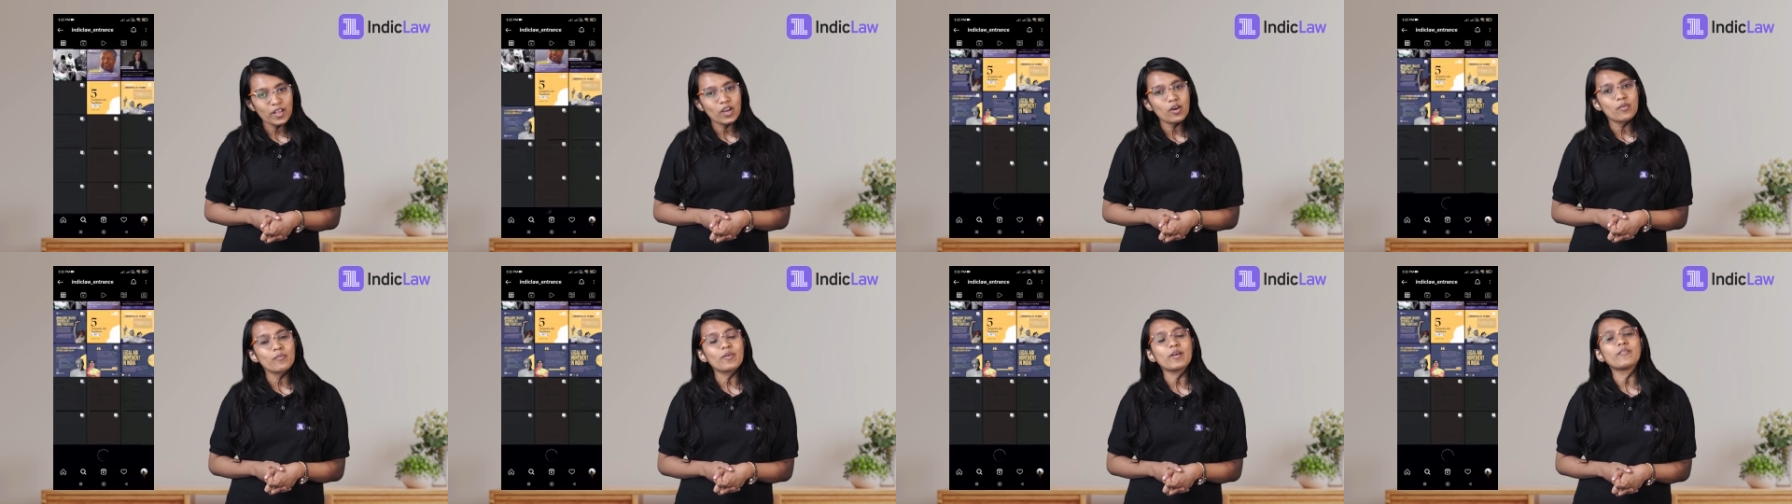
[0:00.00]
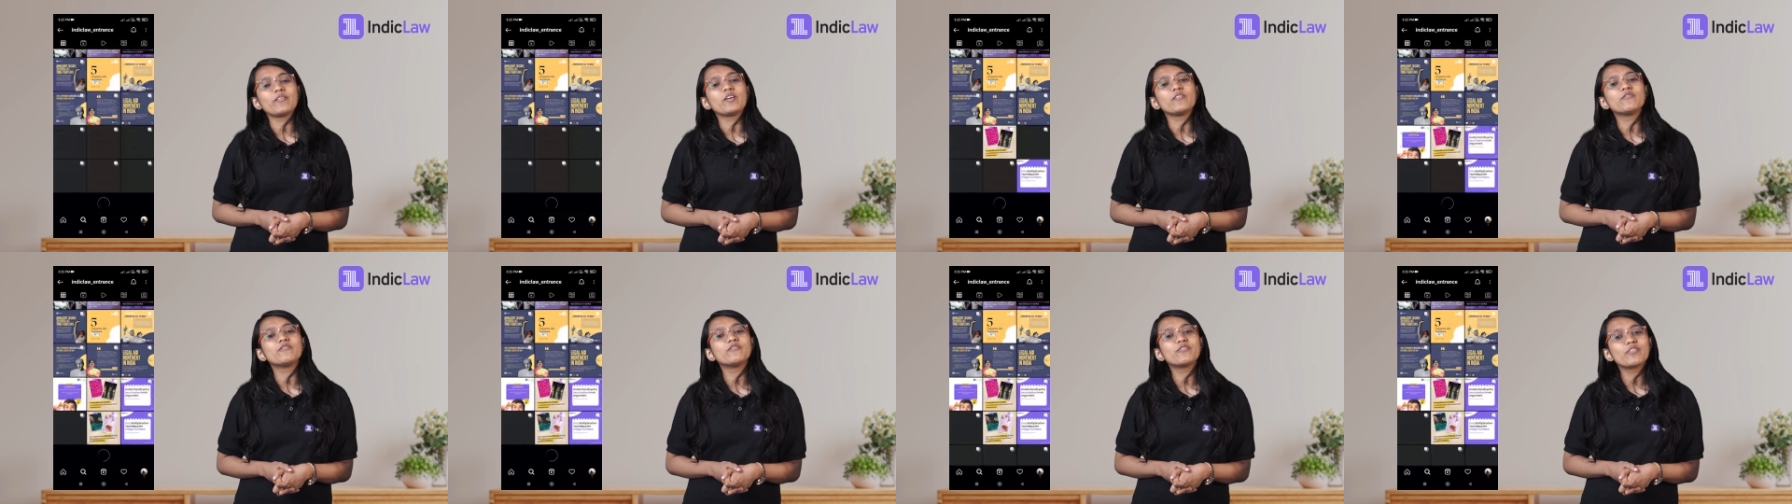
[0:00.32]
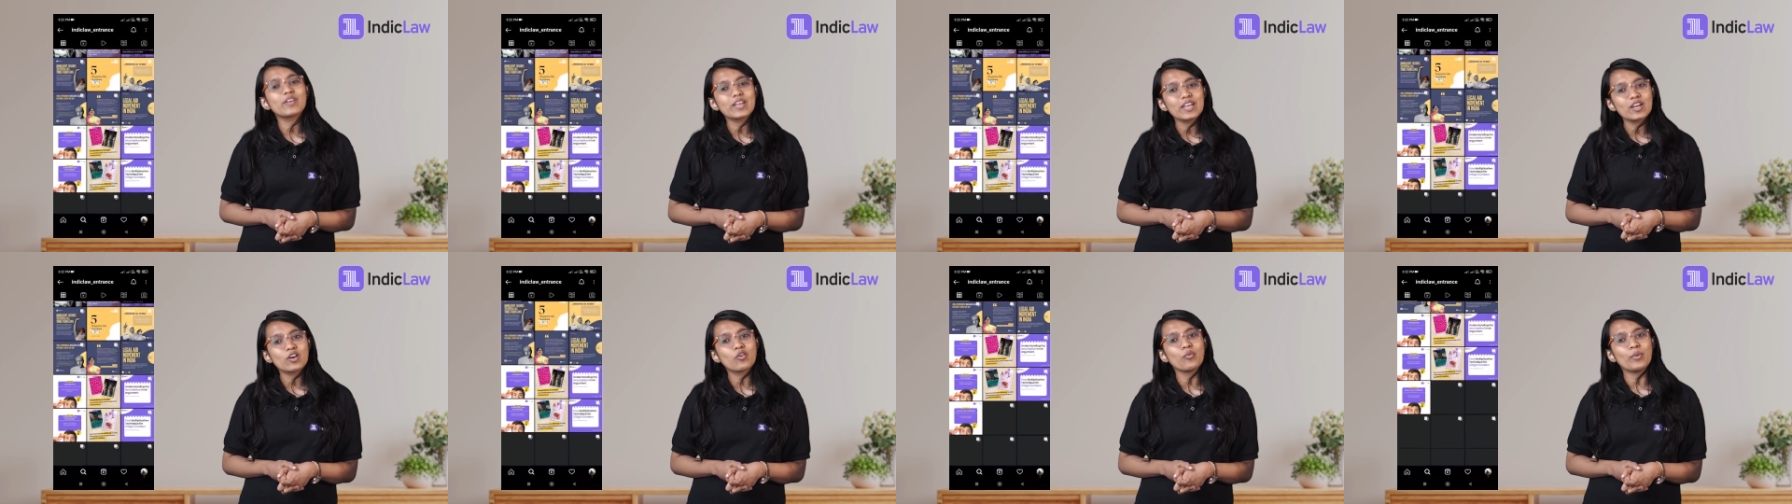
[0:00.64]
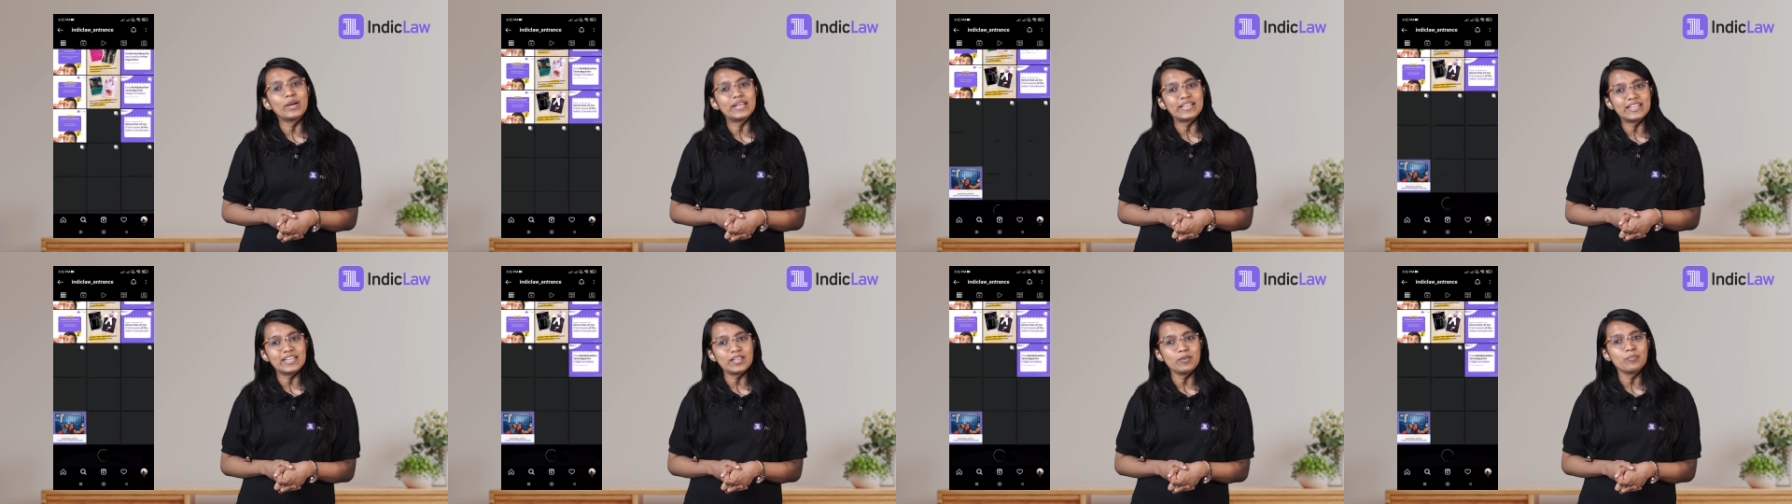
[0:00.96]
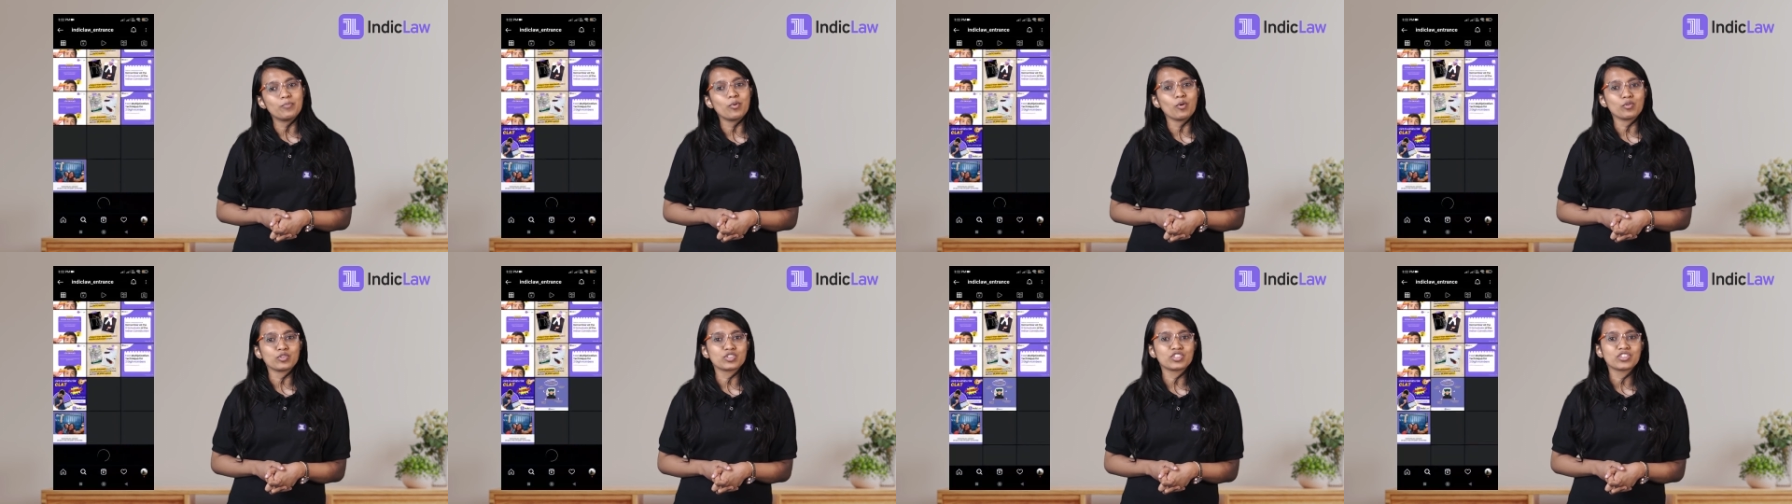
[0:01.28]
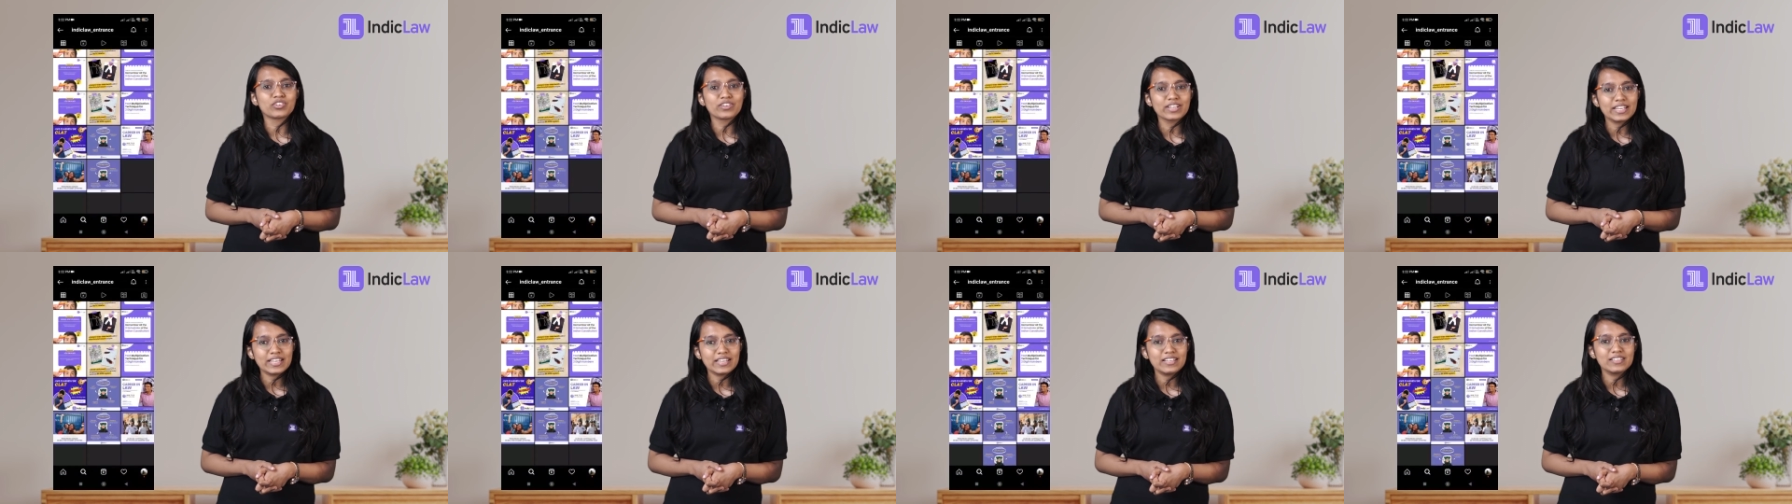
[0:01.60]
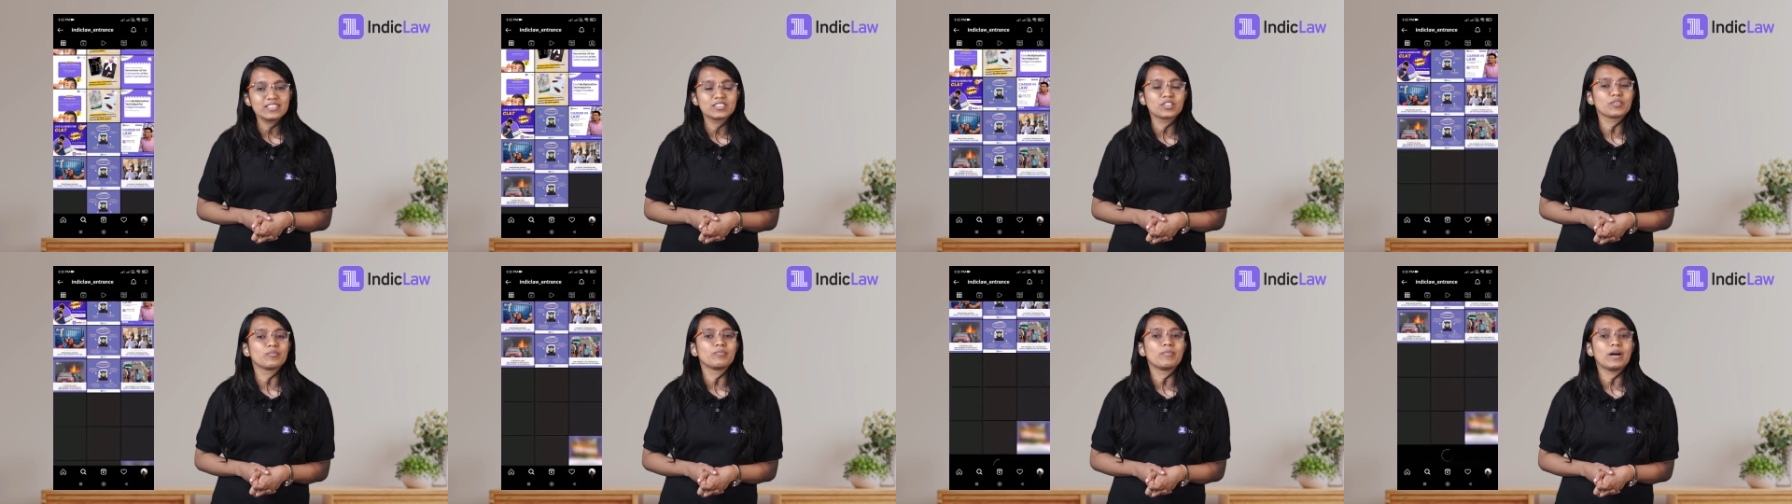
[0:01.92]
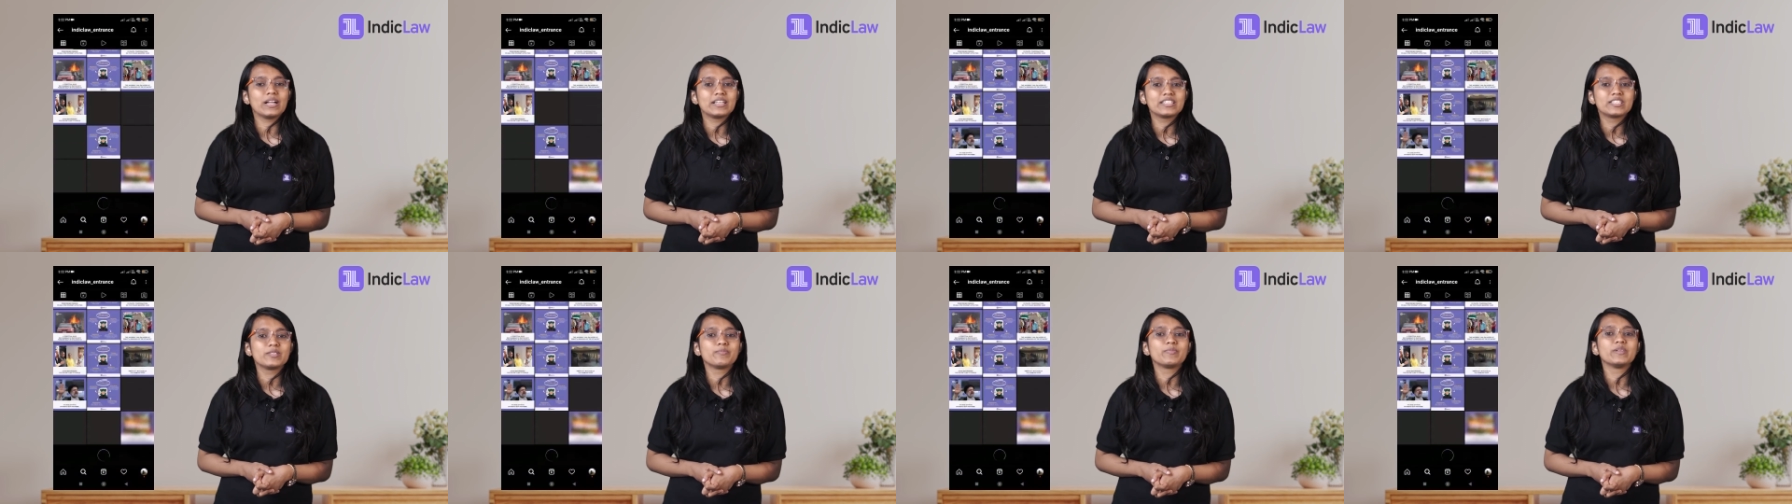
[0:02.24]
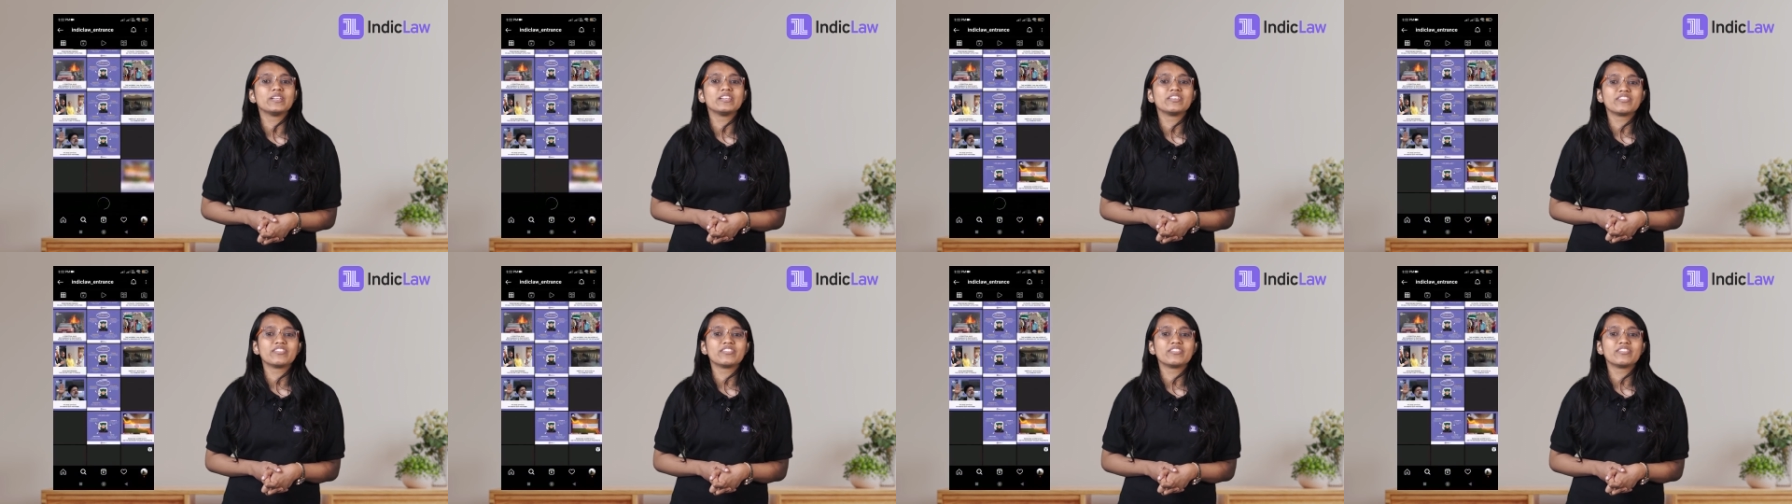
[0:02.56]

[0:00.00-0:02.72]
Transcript: where we frequently post reels on multiple